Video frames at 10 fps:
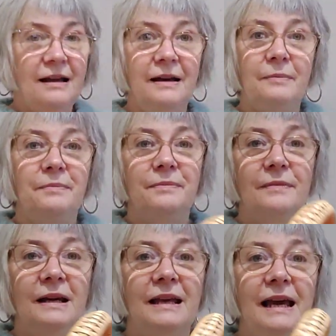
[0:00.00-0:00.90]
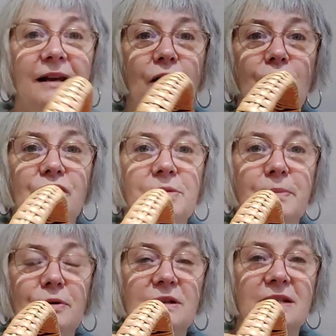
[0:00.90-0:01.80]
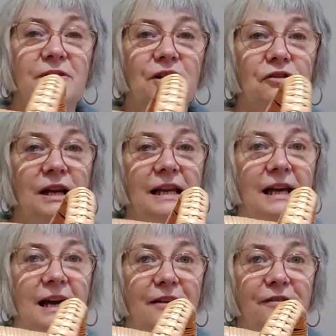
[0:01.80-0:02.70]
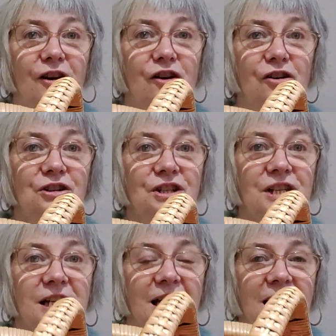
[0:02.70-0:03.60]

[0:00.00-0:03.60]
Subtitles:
again, oddballs of acrylic I've got.